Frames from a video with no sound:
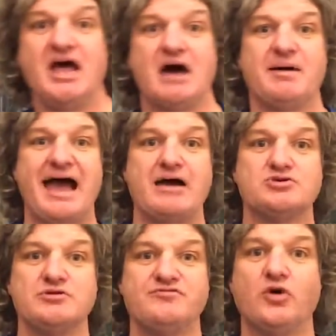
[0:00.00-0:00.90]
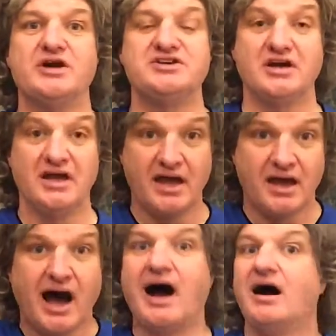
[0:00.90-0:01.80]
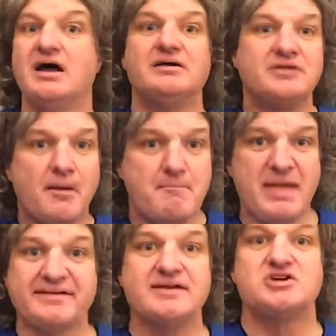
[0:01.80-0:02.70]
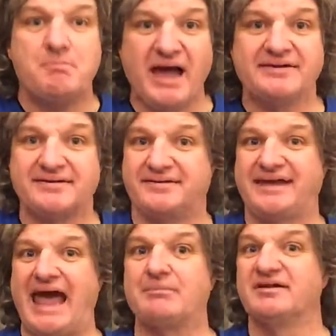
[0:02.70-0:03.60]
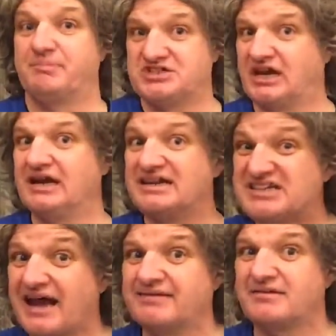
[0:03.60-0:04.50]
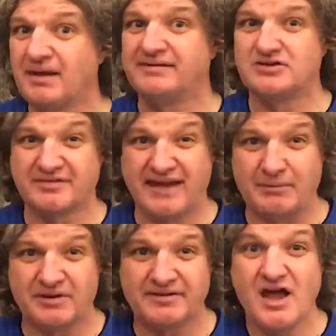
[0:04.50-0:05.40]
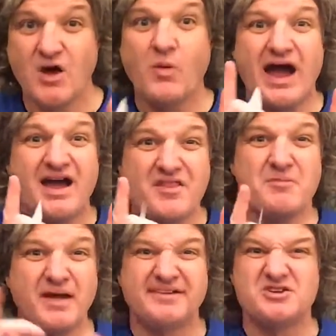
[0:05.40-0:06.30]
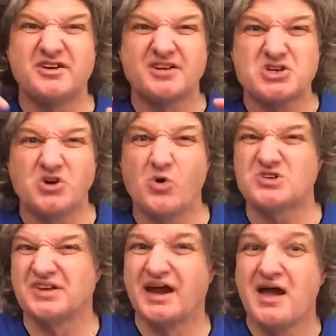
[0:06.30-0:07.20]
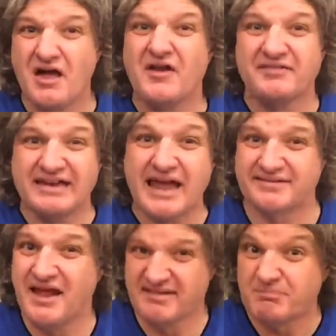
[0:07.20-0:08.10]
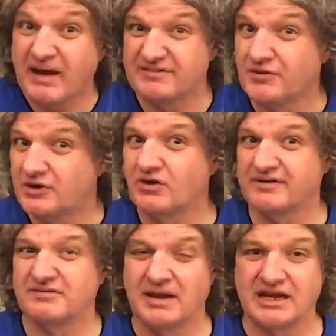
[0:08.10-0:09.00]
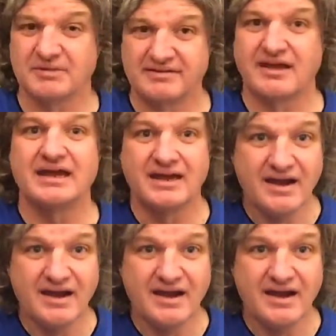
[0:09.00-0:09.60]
about how to avoid message-based scammers, particularly text message scammers, where the messages are short and there's less space for the crooks to make a mistake.